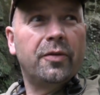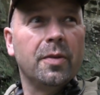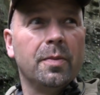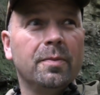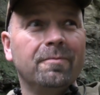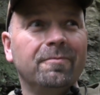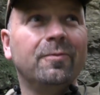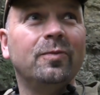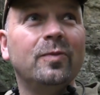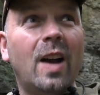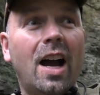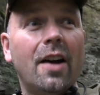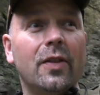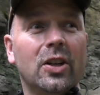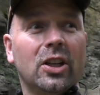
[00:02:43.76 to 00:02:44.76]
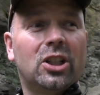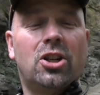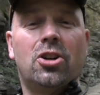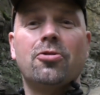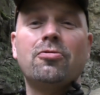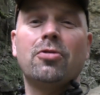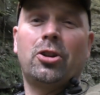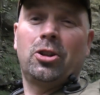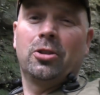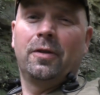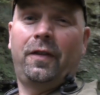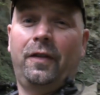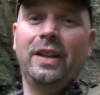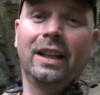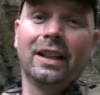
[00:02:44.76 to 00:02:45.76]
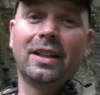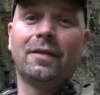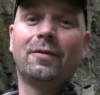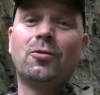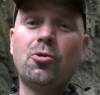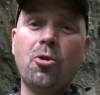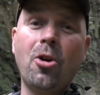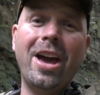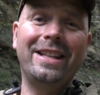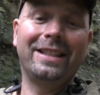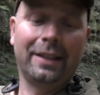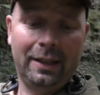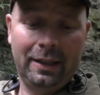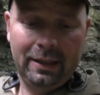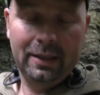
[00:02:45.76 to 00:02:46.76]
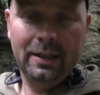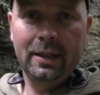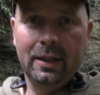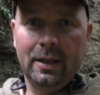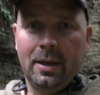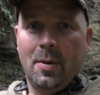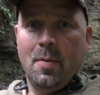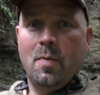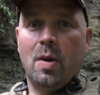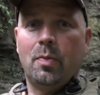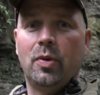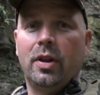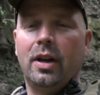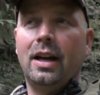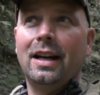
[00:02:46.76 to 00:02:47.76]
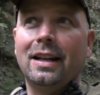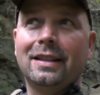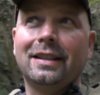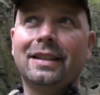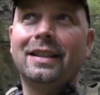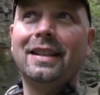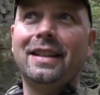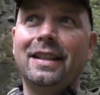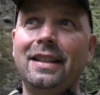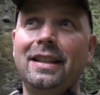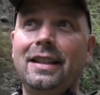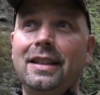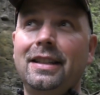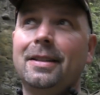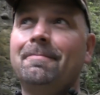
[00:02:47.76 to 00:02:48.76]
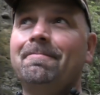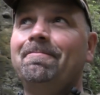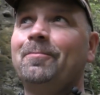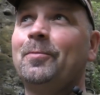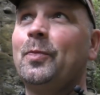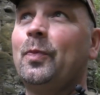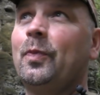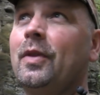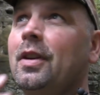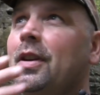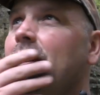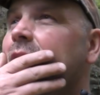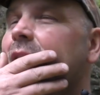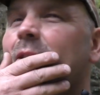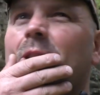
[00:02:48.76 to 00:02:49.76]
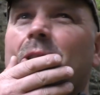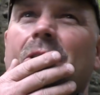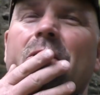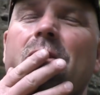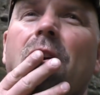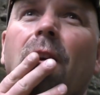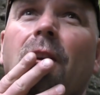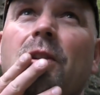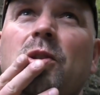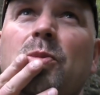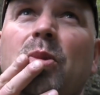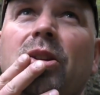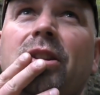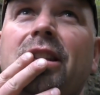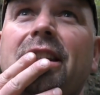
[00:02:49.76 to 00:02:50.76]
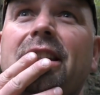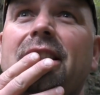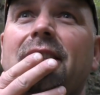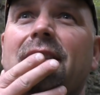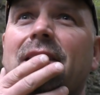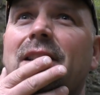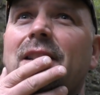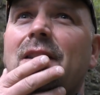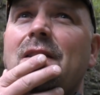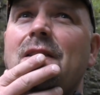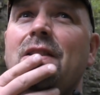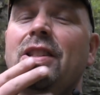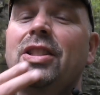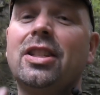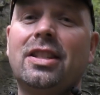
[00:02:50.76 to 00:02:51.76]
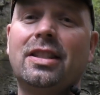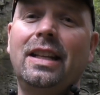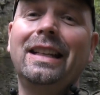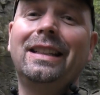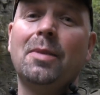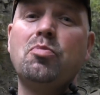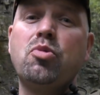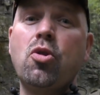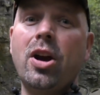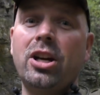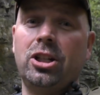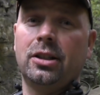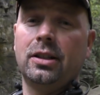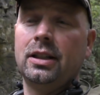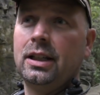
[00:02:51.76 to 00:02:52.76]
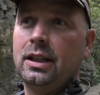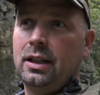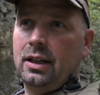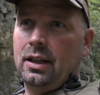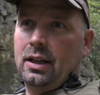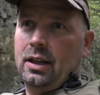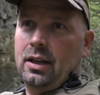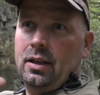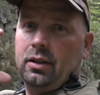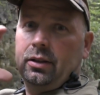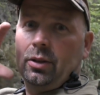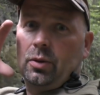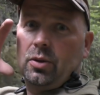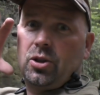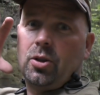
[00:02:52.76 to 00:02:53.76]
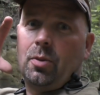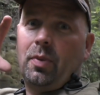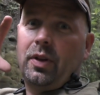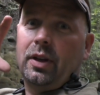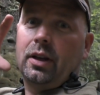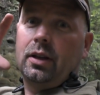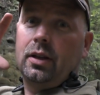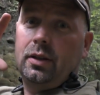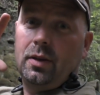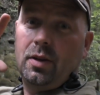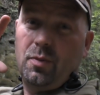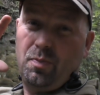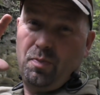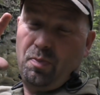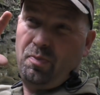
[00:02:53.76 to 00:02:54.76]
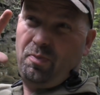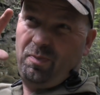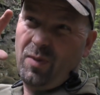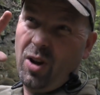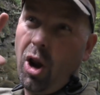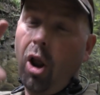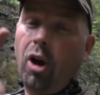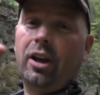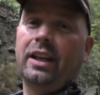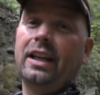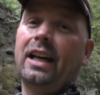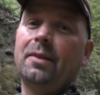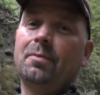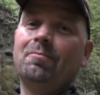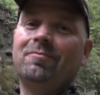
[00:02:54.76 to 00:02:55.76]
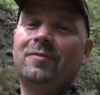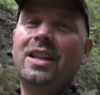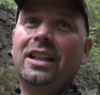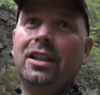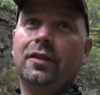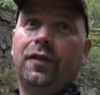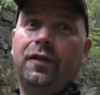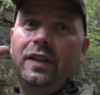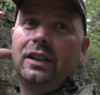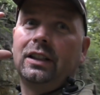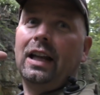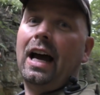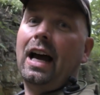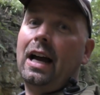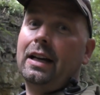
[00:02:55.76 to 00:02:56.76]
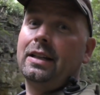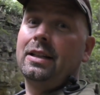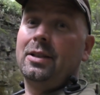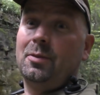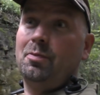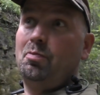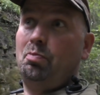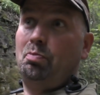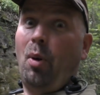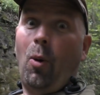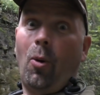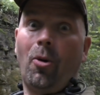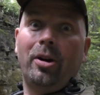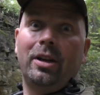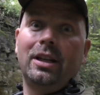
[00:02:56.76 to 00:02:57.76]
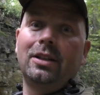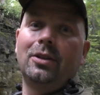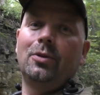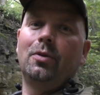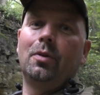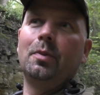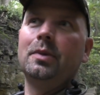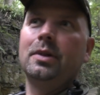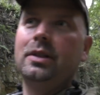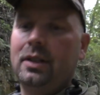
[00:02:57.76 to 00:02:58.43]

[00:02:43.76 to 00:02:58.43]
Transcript: from having a crushing feeling of dread, my brother had the not the knowledge, but the the distinct impression that there was something looking at him. He could feel eyes boring into him.